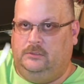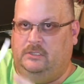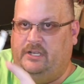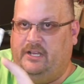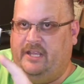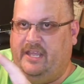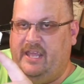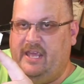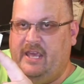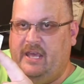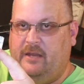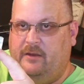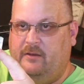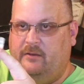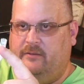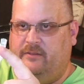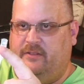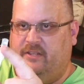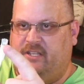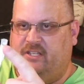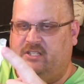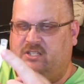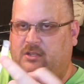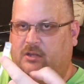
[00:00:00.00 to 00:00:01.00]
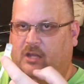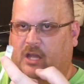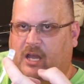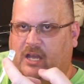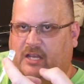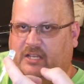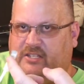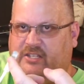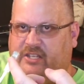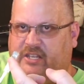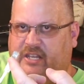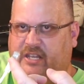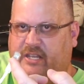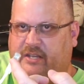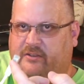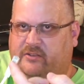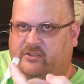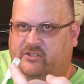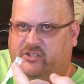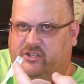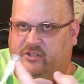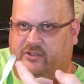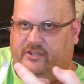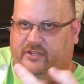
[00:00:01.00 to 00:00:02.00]
And again, this locks
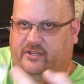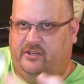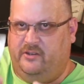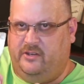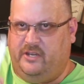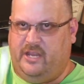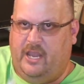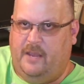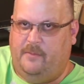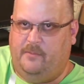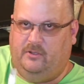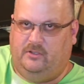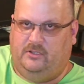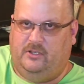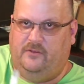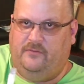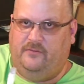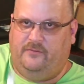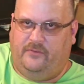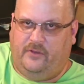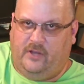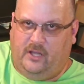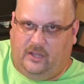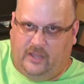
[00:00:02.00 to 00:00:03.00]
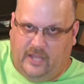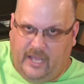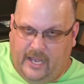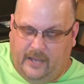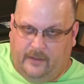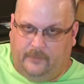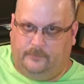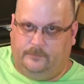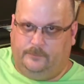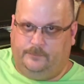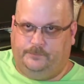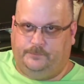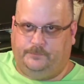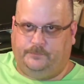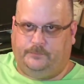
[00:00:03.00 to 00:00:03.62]
in so that your cable don't fall out.